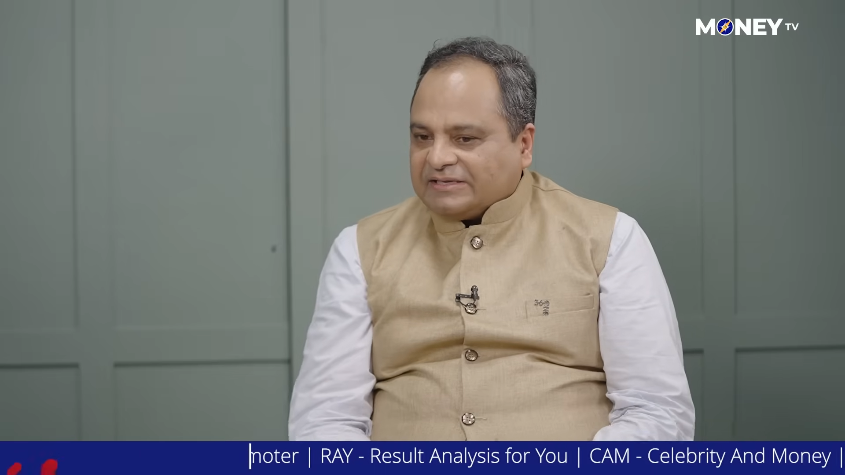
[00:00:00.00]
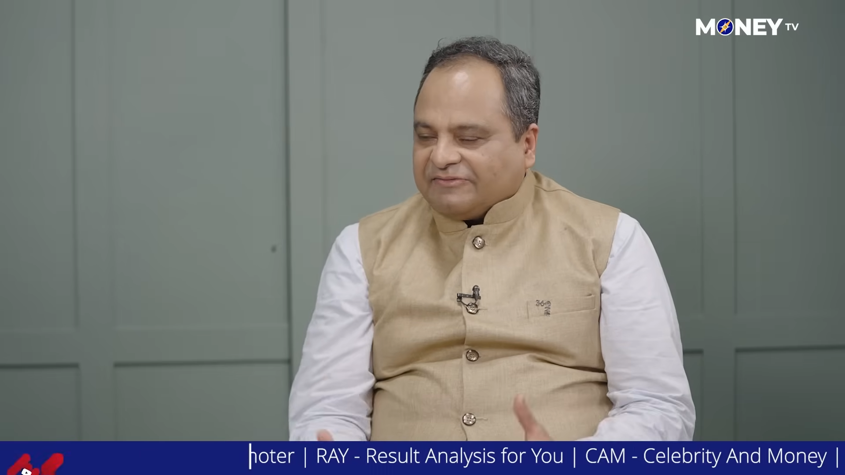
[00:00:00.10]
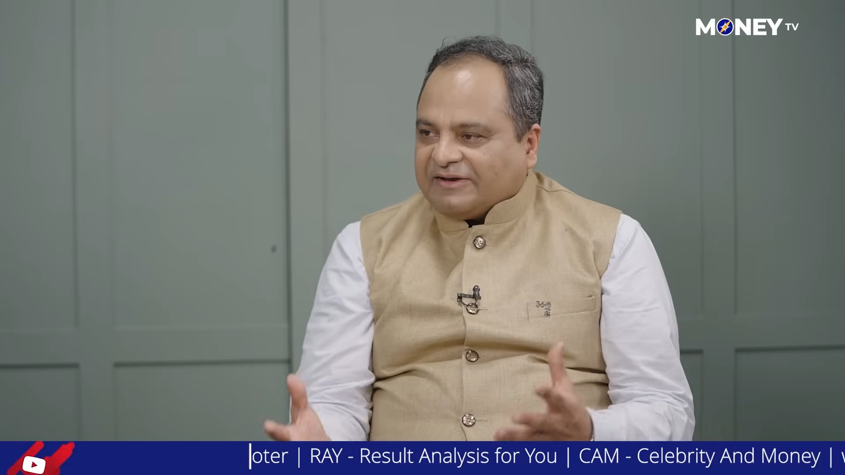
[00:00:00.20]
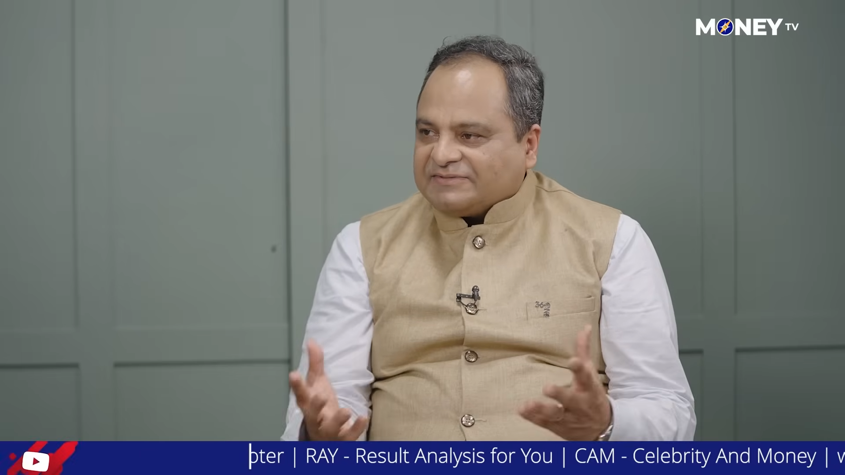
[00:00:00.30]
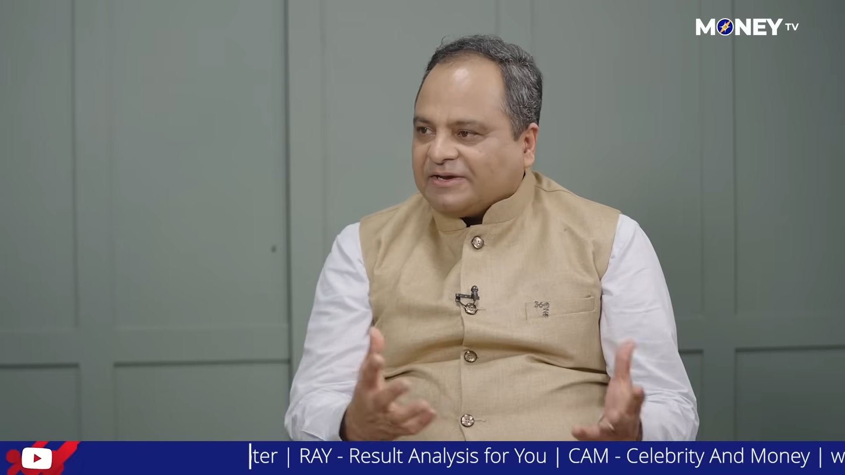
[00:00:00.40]

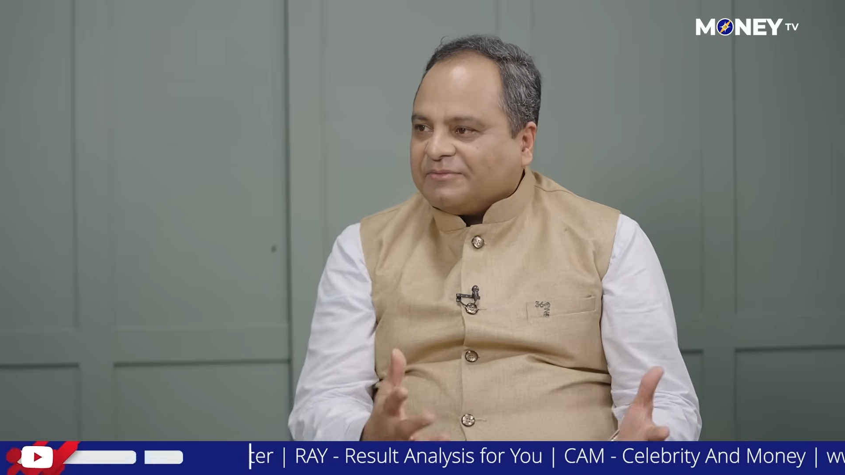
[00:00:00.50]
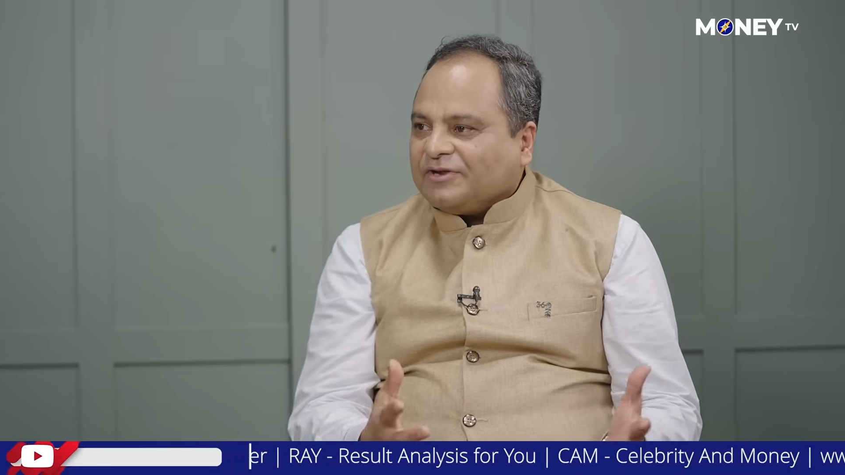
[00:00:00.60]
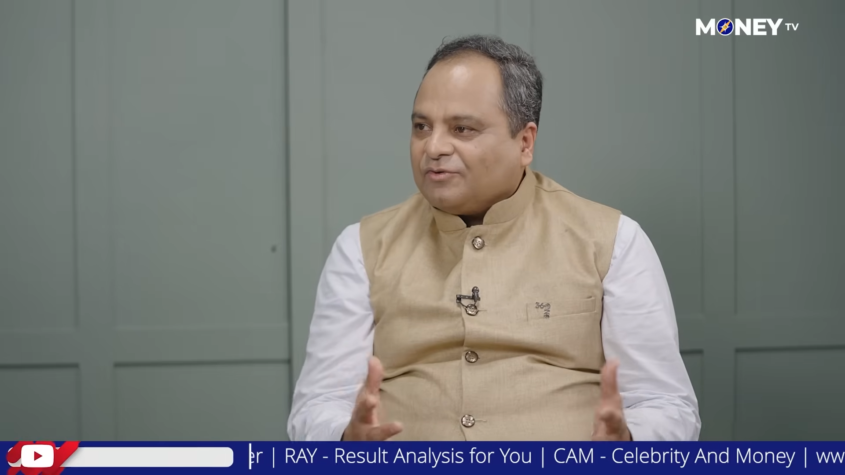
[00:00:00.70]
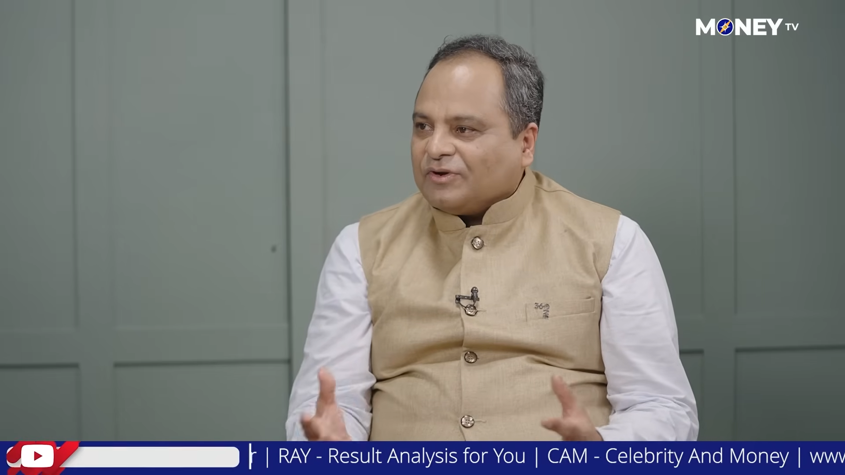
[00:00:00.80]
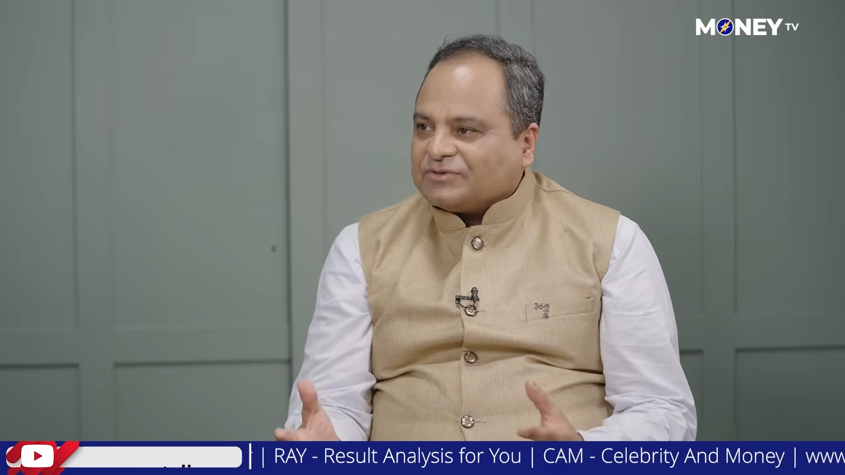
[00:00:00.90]
We have
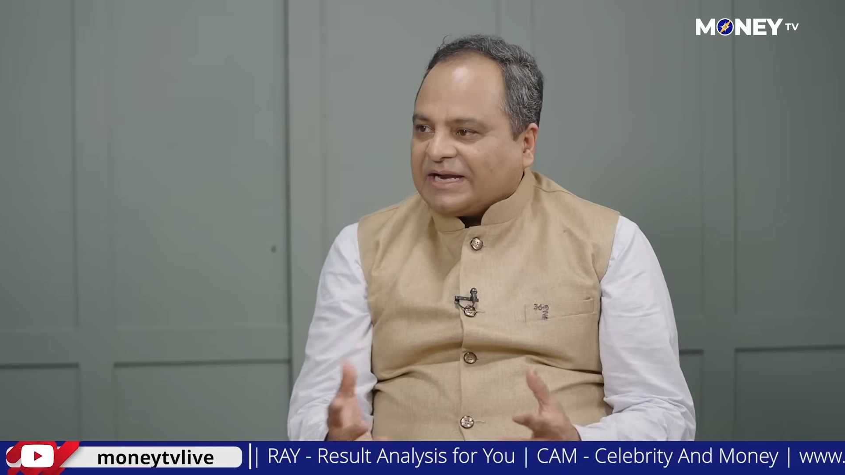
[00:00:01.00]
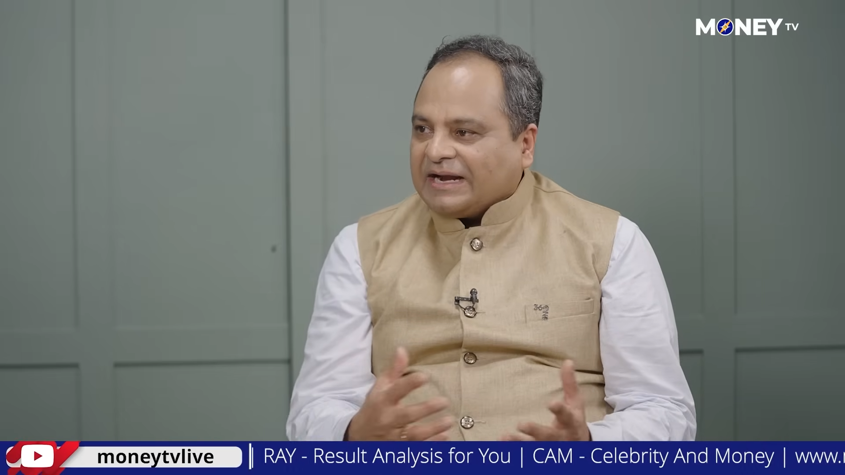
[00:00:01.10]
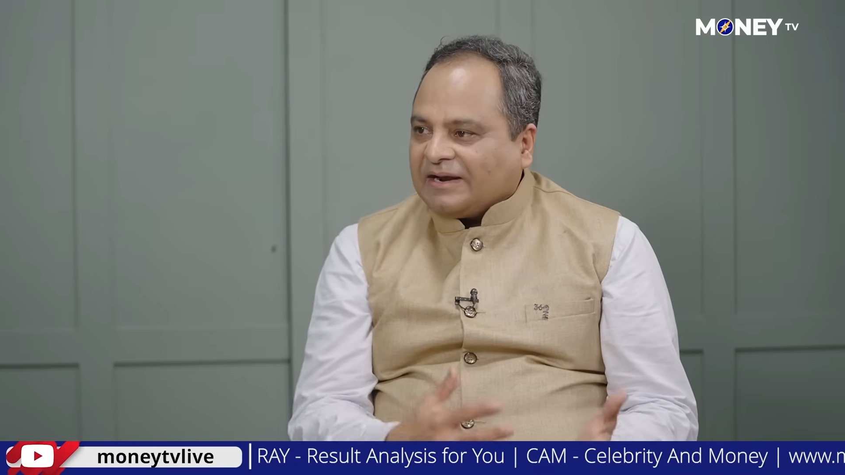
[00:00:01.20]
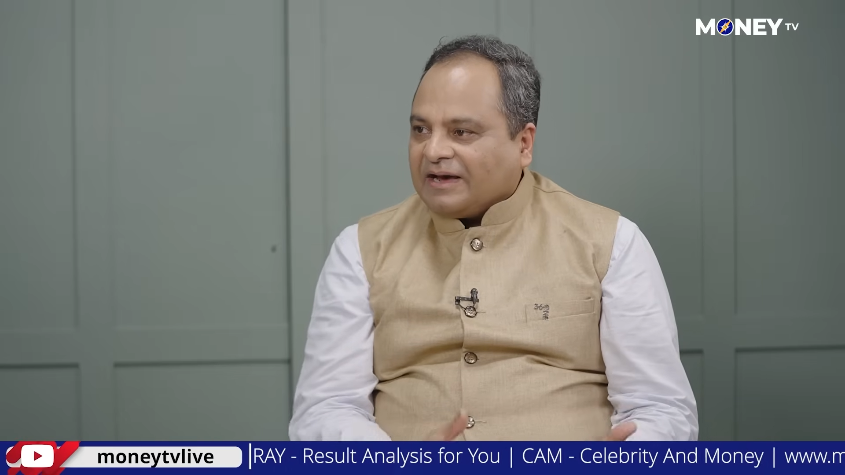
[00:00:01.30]
Samir, who looks at